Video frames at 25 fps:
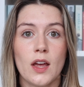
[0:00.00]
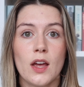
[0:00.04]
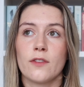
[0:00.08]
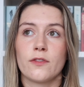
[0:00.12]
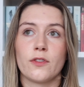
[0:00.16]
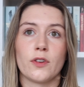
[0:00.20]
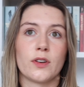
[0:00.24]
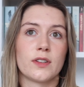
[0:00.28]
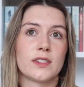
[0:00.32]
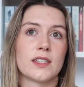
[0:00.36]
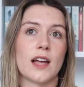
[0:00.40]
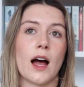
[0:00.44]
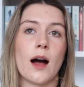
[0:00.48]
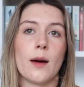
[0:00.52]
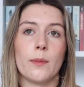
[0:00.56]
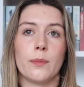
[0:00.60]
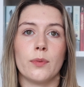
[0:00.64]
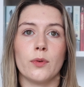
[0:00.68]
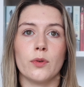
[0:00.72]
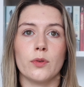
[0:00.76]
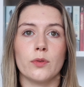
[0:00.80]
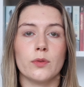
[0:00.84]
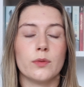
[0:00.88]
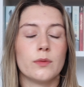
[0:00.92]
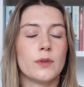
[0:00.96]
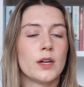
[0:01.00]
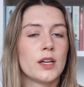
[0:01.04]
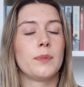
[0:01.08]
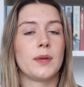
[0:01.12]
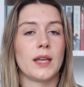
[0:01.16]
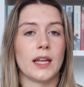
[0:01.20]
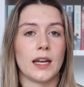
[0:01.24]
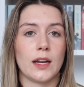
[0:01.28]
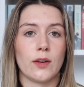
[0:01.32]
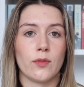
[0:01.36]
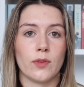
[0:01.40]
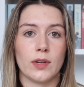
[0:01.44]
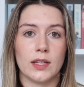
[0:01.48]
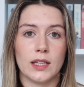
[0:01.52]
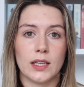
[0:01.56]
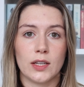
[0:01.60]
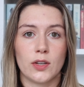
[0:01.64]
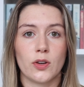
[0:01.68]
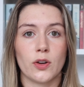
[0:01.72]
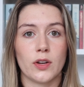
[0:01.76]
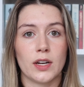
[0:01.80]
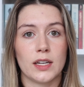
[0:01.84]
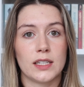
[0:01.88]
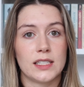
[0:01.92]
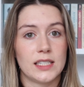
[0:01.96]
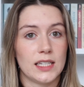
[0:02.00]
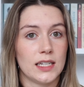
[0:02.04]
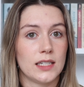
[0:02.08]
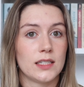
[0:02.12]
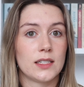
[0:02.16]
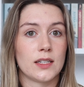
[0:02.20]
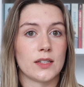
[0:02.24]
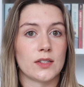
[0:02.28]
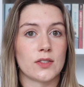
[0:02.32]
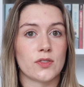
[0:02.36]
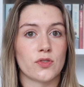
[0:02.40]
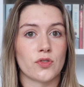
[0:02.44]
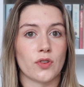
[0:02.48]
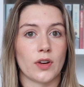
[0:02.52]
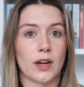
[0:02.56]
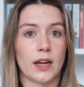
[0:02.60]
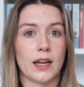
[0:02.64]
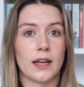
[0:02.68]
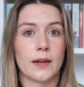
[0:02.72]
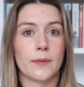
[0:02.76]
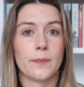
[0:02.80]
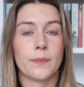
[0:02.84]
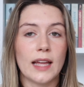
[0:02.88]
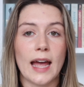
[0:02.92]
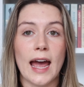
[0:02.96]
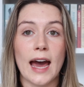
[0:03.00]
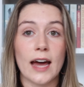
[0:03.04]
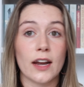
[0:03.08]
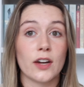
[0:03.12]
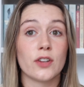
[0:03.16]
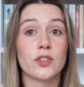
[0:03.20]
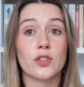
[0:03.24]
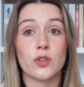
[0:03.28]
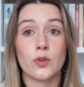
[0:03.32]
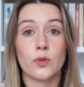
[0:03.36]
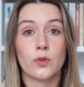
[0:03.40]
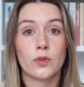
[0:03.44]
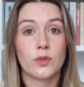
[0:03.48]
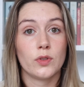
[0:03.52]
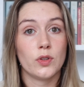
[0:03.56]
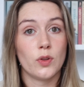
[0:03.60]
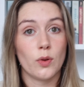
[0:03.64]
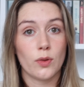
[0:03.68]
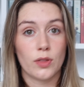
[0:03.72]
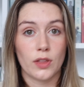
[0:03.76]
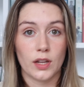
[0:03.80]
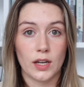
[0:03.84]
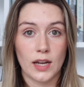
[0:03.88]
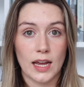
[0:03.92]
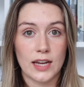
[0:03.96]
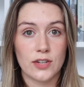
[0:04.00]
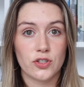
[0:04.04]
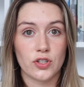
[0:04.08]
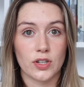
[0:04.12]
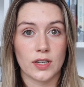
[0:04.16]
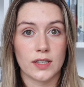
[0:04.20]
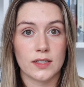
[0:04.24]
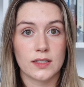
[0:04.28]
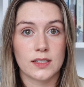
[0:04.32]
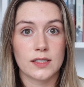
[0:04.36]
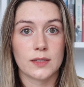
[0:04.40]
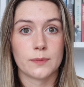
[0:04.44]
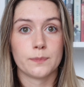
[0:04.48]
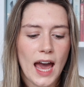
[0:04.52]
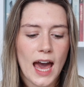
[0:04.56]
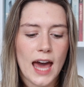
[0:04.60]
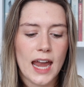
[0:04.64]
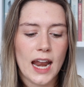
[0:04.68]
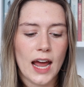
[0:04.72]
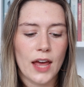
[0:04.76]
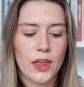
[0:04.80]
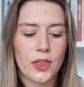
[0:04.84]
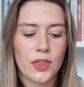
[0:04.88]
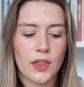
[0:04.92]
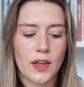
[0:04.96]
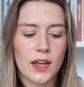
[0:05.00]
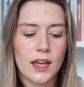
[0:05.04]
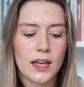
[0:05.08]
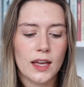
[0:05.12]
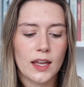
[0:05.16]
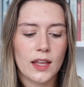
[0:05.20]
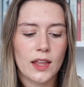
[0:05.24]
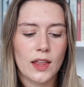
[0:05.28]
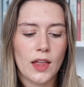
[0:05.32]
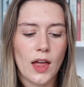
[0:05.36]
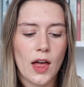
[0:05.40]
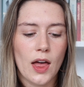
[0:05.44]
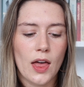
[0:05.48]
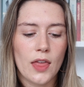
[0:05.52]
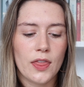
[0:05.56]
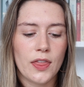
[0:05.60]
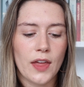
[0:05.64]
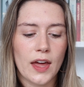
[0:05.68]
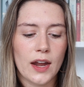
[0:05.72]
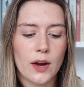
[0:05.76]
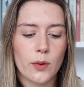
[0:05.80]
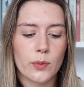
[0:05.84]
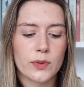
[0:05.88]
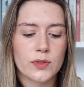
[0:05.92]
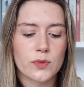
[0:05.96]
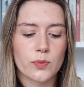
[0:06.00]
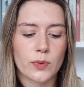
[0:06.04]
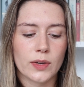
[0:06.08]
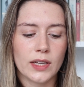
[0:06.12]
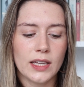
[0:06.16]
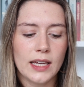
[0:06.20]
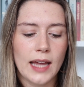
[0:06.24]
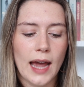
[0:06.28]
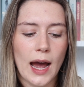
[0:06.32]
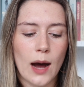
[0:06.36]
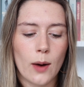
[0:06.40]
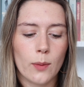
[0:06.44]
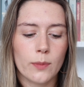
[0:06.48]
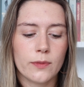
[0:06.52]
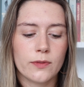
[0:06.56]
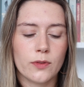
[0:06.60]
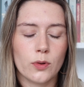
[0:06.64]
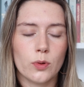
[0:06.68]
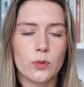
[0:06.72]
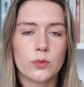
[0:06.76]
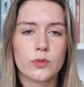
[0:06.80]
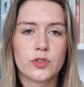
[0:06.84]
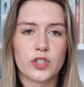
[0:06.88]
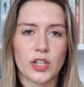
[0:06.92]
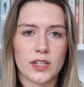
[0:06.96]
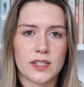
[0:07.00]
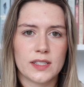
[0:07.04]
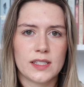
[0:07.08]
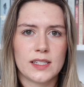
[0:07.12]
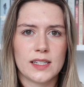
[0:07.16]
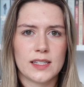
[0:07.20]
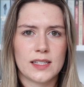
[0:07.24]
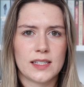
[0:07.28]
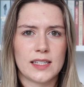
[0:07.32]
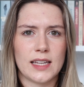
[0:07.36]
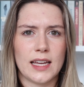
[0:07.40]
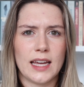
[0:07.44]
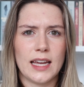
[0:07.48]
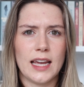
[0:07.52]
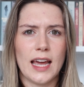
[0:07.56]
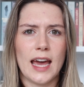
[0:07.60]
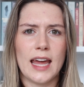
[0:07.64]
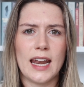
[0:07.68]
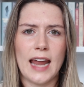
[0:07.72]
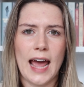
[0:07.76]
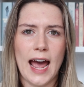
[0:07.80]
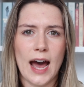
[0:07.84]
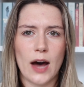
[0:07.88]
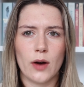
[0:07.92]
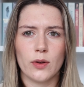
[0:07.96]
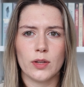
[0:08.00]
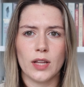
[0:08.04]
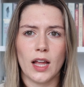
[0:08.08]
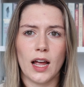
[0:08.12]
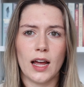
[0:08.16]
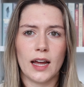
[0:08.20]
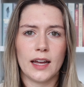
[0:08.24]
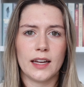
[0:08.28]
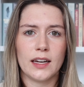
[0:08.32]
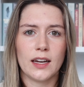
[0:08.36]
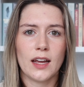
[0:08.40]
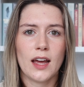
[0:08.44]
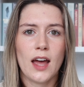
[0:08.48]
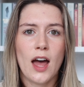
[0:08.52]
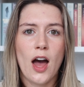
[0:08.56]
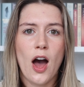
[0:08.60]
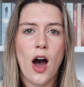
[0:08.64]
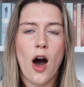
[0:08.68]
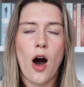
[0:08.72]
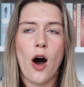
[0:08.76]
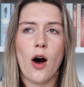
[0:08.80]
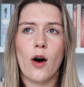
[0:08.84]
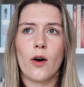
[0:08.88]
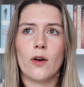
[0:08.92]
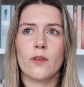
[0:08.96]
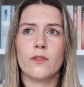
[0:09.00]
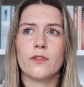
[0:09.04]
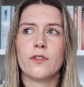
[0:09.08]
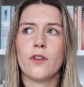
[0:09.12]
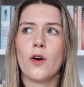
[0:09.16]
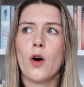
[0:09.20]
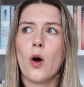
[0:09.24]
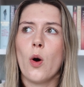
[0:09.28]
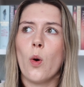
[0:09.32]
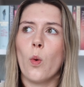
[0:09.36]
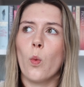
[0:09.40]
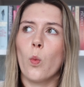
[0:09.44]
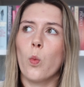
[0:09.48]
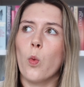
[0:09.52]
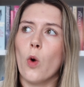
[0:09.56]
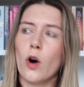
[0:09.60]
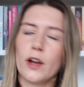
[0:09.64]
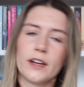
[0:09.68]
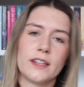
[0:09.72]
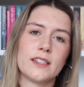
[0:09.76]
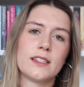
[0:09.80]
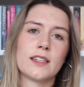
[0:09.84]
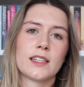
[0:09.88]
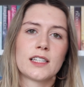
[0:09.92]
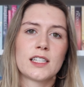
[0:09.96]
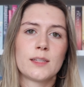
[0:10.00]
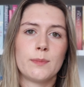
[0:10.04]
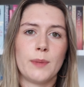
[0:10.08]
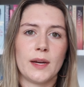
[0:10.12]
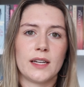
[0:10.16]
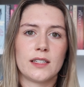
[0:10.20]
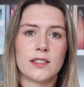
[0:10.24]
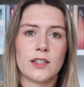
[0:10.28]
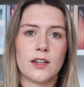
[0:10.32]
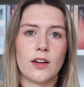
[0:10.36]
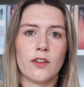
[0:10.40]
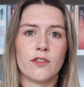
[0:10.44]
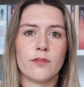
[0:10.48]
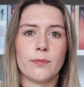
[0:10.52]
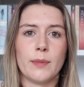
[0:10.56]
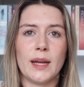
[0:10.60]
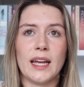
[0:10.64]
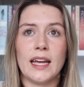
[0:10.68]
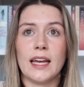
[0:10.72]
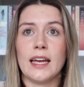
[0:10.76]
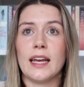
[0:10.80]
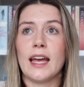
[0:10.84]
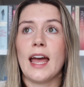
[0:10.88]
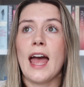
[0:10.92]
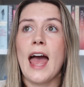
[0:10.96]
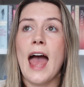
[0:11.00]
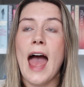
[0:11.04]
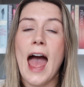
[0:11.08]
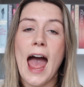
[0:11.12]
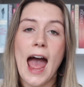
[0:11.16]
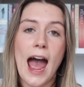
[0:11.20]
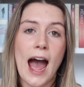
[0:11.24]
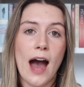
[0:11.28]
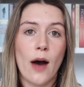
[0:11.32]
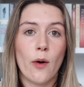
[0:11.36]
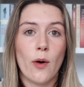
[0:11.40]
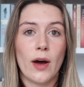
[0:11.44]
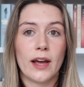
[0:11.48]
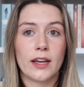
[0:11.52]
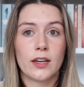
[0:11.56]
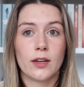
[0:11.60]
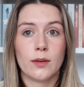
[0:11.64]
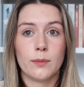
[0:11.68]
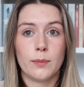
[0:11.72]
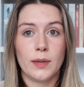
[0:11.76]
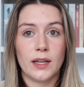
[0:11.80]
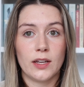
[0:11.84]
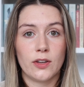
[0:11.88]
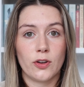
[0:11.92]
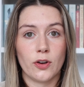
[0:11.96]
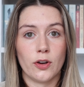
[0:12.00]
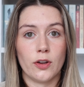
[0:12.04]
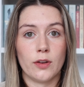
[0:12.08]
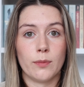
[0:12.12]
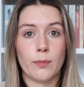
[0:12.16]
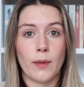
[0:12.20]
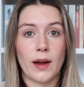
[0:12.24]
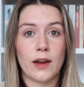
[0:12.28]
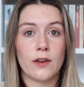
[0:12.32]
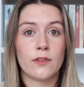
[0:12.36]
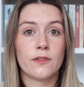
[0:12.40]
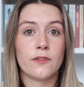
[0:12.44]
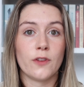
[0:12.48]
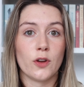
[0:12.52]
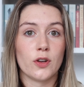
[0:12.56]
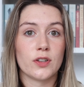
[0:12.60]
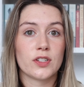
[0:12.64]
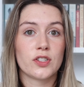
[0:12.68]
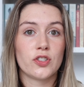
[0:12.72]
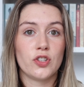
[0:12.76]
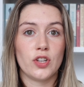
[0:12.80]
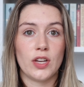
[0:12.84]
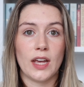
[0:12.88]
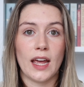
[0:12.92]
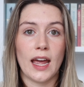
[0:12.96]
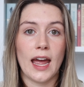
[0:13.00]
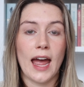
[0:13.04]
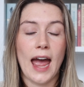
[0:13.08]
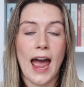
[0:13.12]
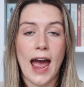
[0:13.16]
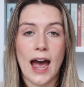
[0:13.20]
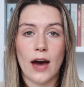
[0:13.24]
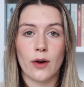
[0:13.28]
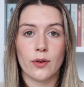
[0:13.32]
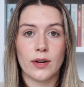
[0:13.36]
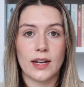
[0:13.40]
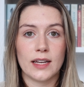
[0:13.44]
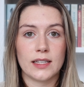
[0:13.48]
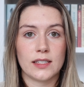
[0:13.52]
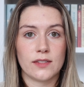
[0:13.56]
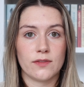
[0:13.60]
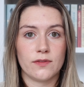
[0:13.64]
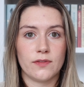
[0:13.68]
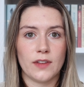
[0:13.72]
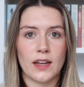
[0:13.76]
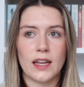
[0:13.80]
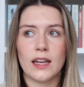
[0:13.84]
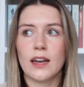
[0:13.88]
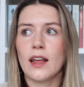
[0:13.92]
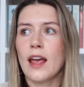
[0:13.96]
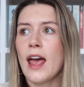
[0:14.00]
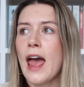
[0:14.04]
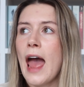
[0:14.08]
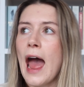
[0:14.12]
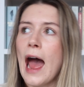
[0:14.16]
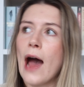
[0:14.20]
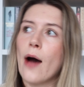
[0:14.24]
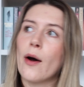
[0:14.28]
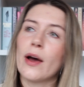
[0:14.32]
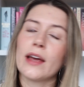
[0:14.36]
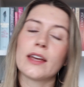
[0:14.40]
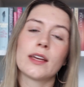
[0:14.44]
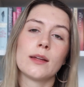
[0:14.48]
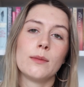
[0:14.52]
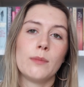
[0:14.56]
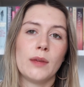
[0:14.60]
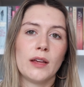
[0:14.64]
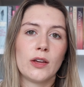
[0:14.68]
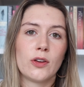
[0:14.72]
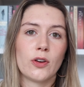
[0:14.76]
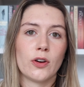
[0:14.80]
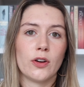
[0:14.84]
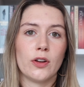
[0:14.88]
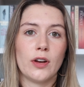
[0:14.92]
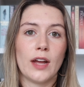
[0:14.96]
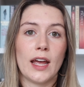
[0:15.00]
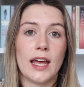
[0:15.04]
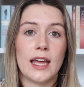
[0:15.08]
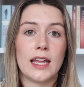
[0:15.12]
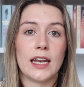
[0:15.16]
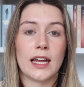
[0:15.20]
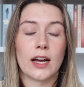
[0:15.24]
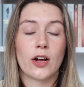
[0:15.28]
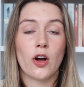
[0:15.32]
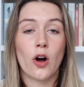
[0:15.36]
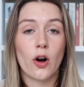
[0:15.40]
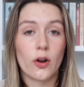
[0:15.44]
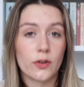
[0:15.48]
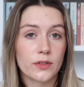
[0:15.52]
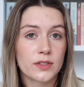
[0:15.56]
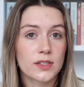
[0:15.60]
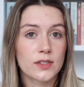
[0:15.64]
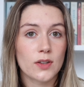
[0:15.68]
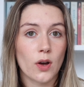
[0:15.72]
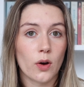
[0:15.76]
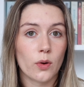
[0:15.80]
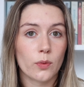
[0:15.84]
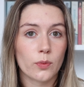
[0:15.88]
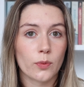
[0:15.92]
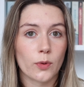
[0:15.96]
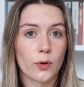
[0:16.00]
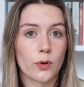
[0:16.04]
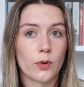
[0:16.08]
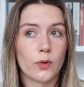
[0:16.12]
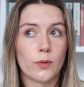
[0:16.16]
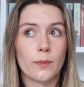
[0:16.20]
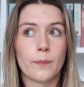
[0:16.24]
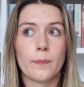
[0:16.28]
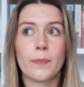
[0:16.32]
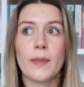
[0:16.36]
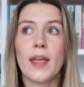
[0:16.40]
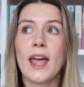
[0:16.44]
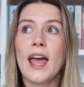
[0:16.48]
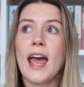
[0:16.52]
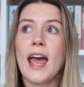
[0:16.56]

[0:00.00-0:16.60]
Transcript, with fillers: For example, getting really good at dentistry, how to do euthanasias. And I think that it was really helpful just to see an outline of what is expected of me, how I can be good my first year out as a vet, how I can be good in a consult room.